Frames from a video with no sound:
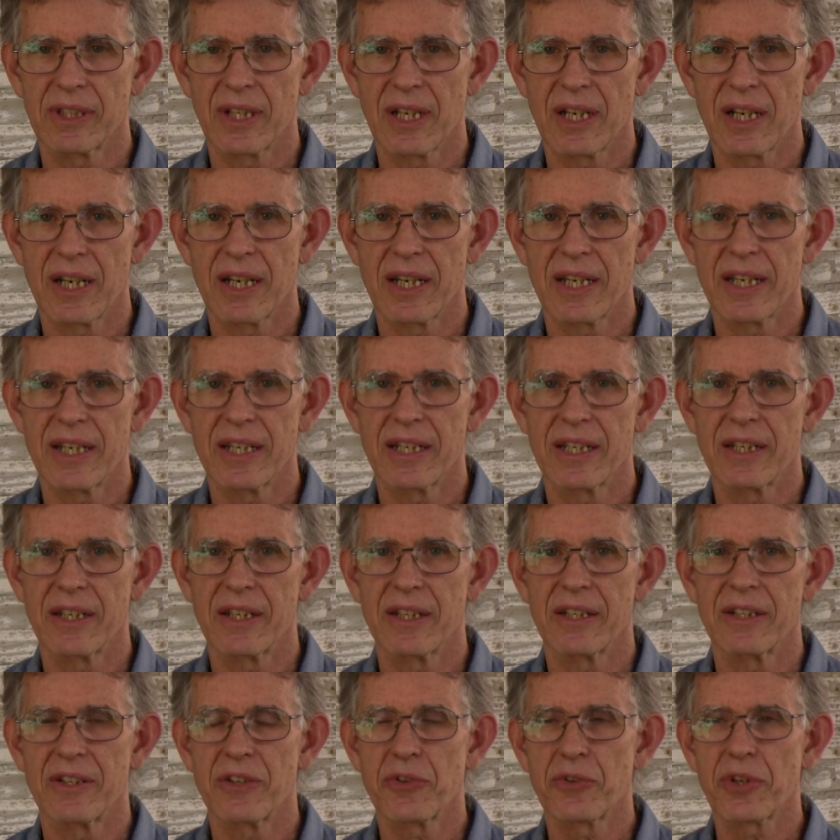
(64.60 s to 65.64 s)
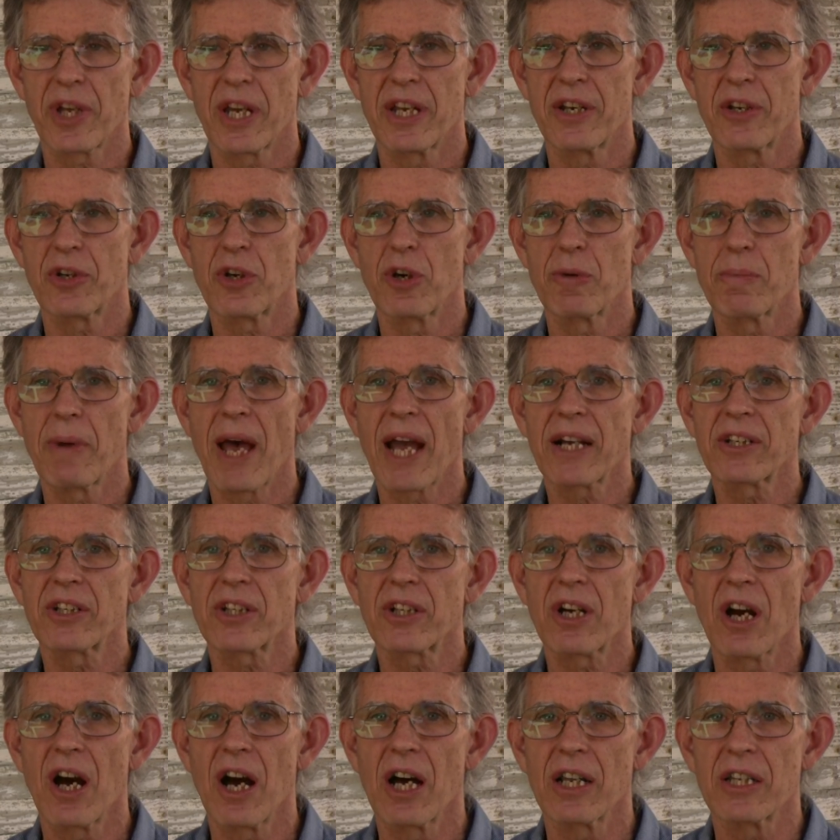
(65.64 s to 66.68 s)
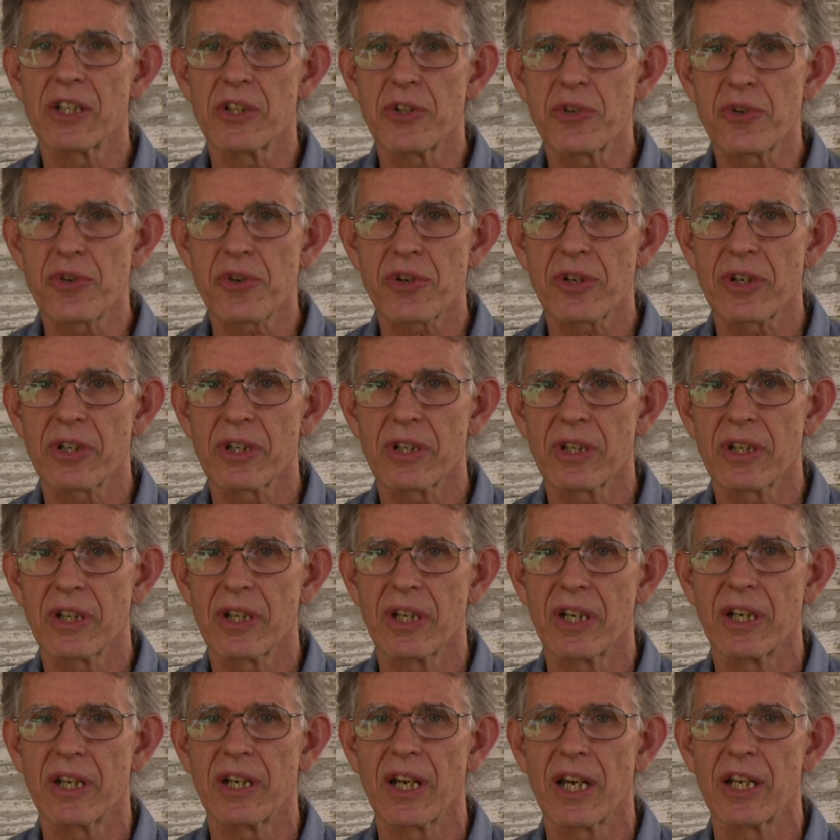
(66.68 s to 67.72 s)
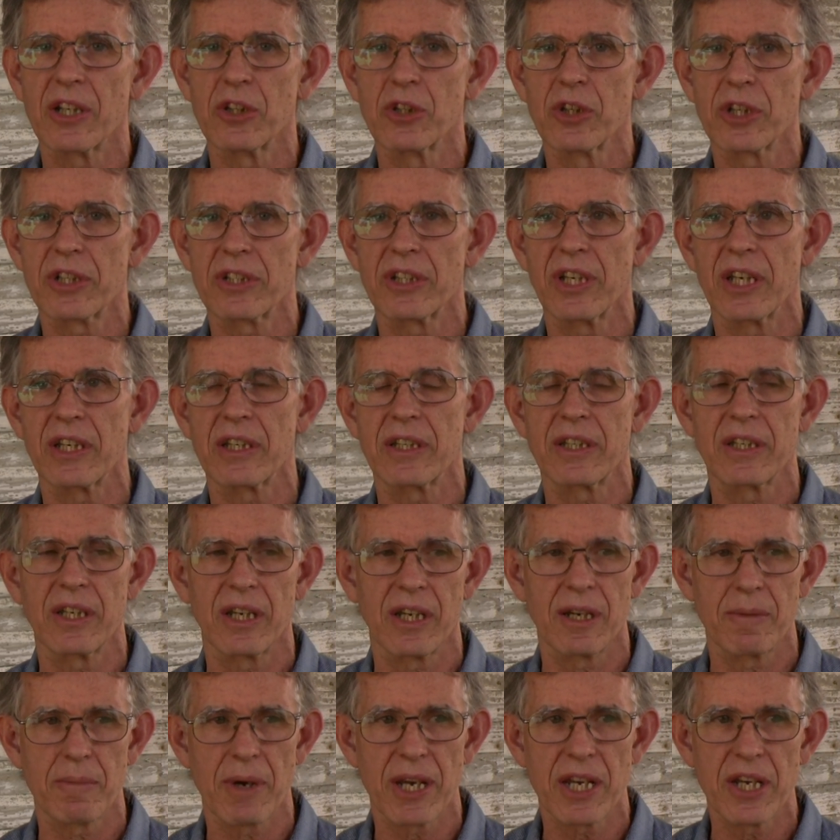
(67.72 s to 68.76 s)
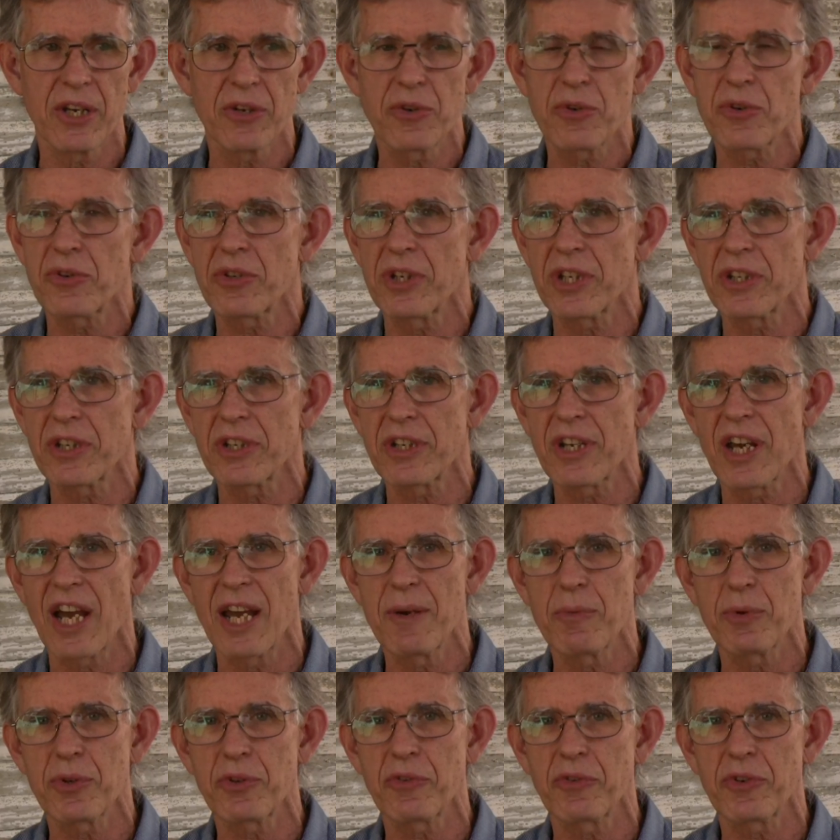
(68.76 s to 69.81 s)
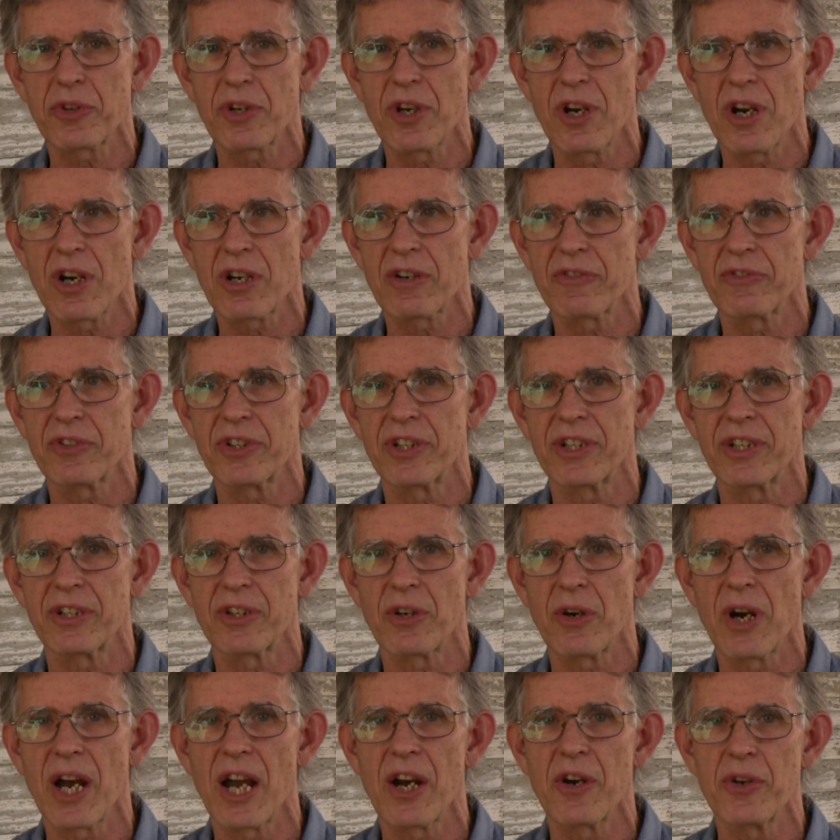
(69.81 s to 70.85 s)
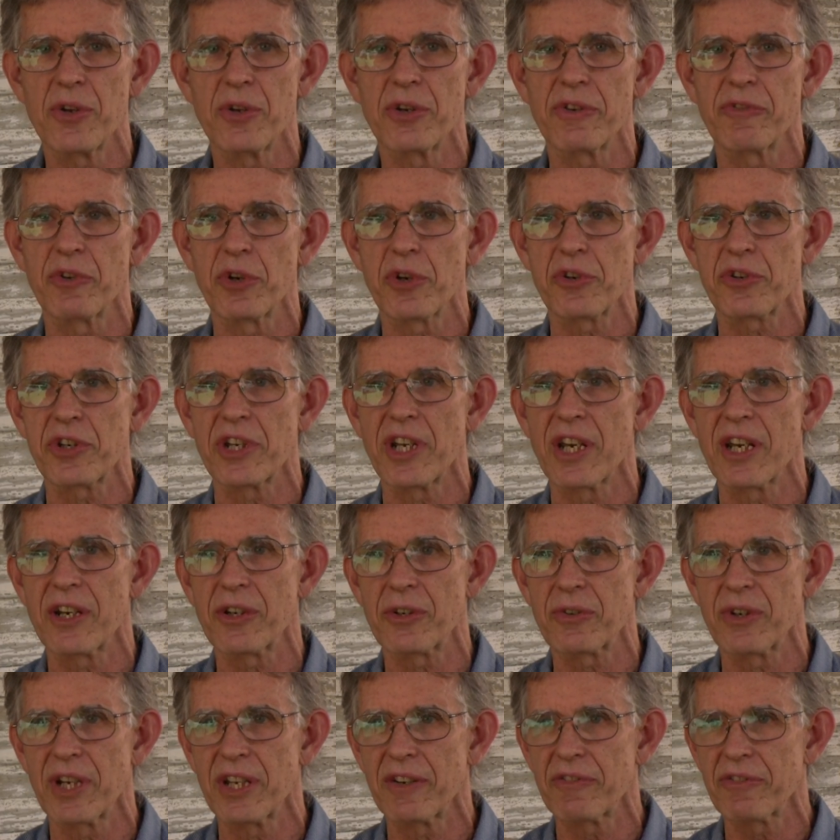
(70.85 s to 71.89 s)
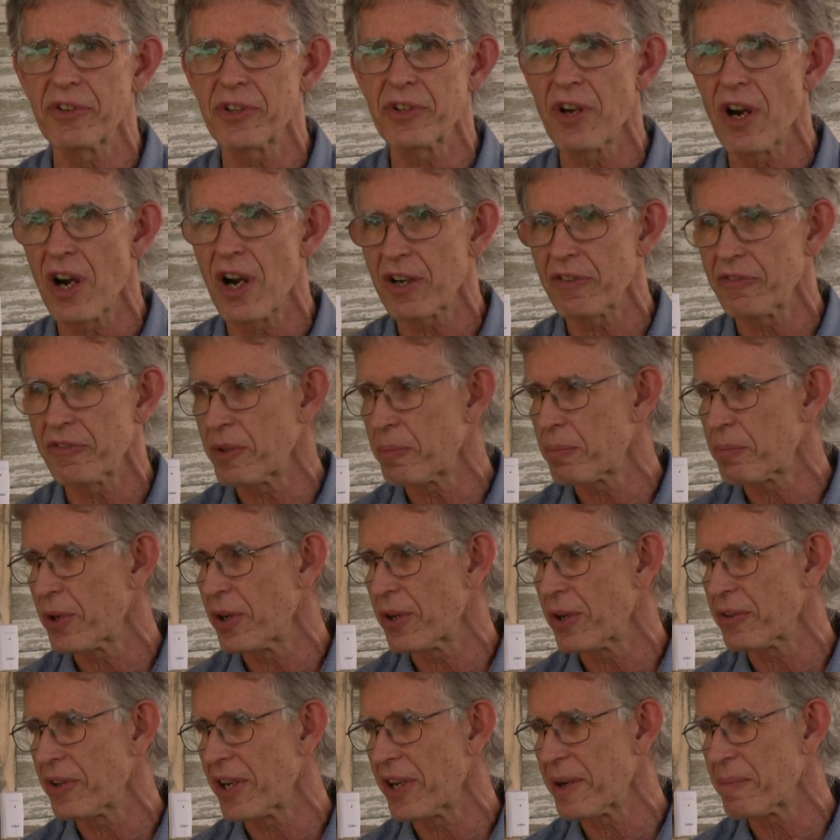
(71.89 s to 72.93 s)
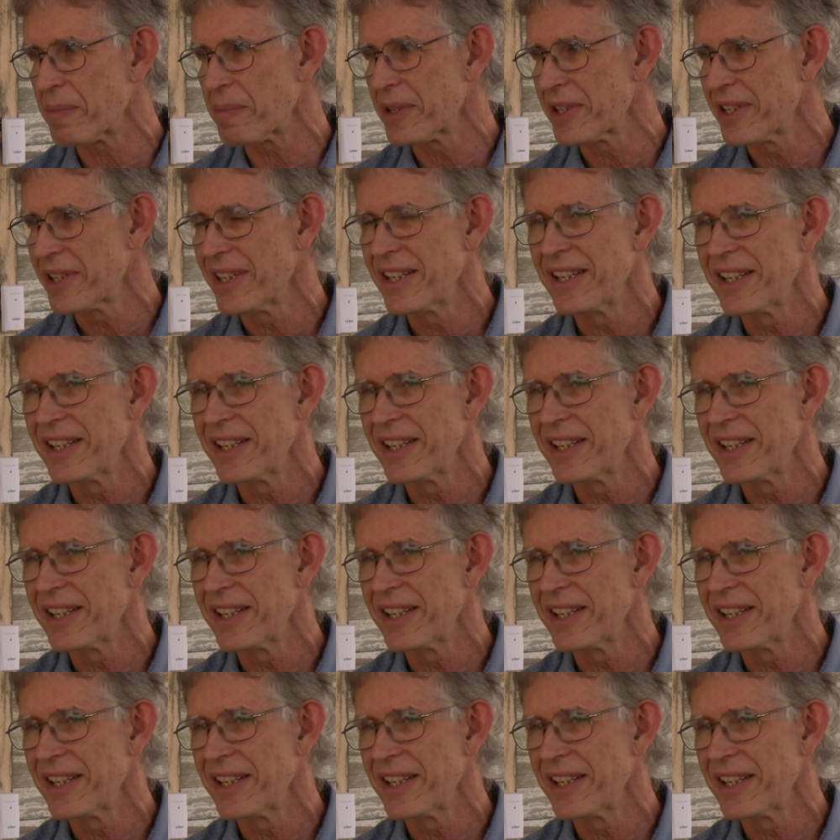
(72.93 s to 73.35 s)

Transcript: I decided to go back to college. And I looked at my interest at the time was photography, and Ohio University had a great photography program.